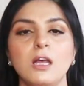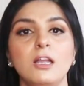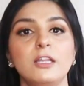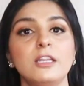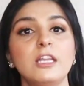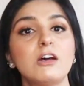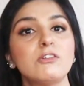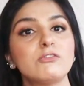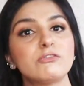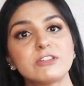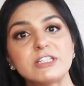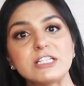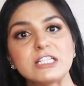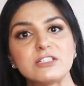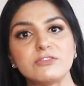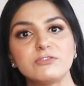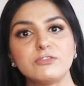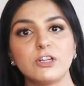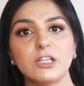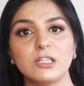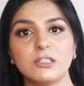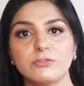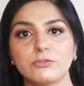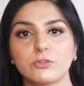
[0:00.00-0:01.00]
Now, first of
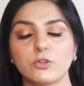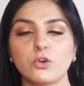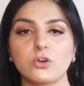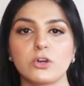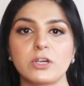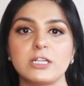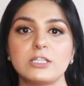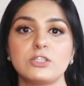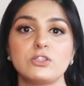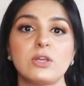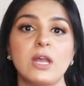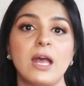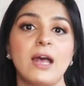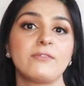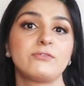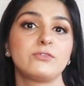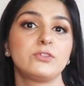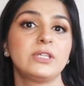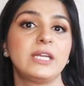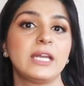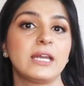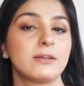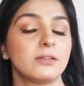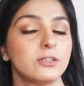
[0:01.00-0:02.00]
all, of course, you have
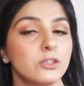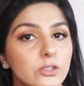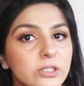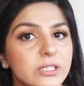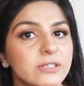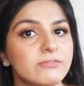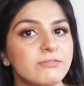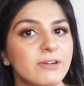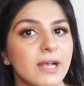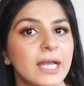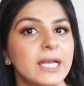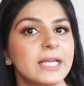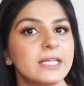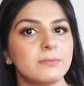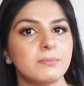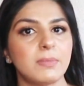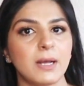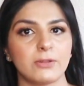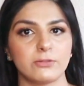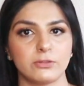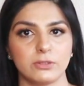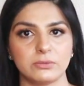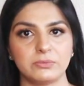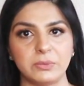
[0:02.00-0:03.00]
to get notified
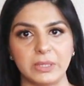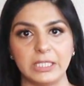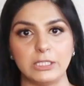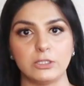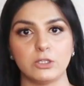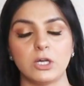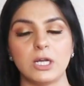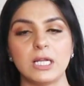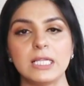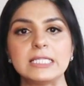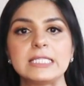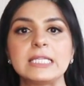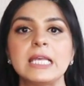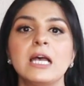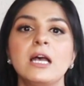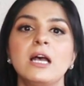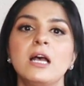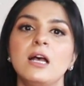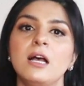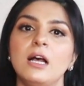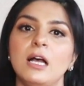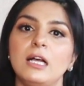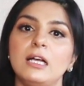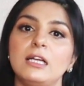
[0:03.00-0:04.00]
about the recalls.
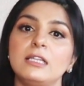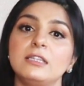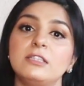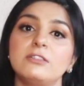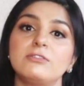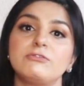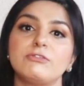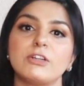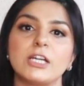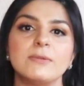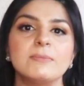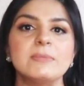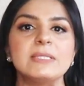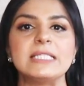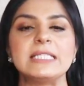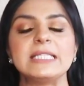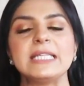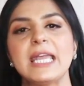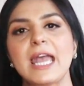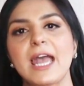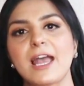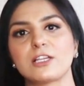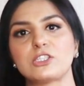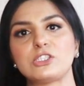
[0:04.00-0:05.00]
The
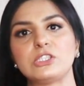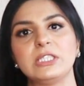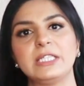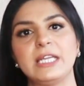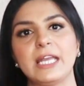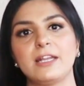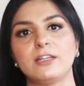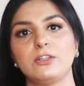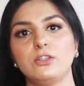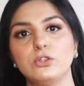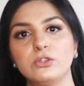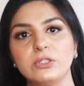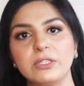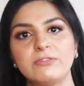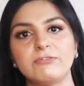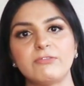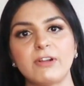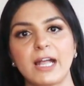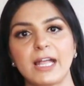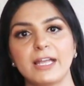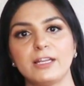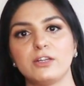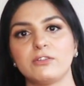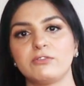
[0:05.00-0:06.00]
pharmacy actually get
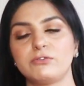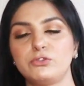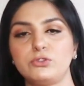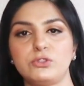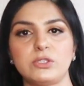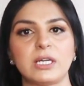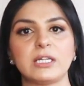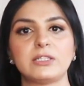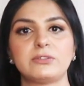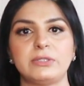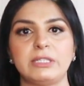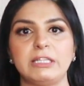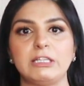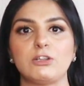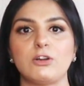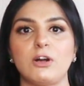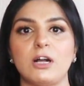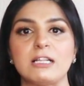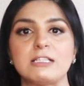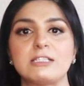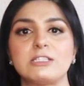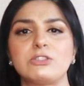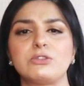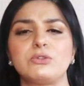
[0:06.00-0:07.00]
notified of drug
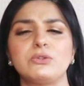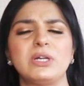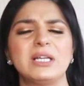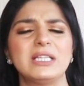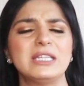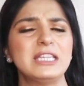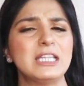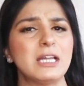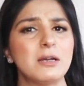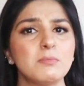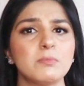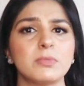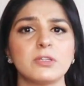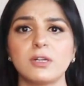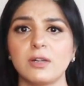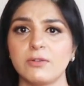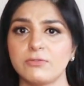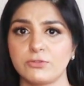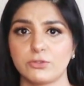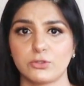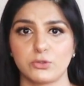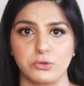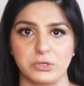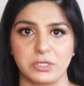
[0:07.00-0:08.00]
recalls through a number
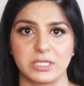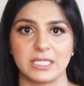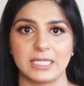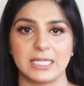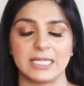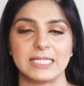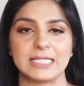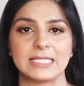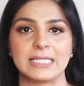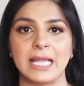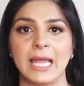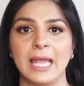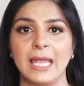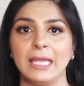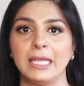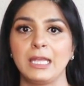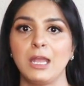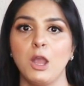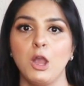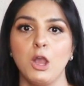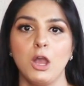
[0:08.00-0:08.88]
of sources like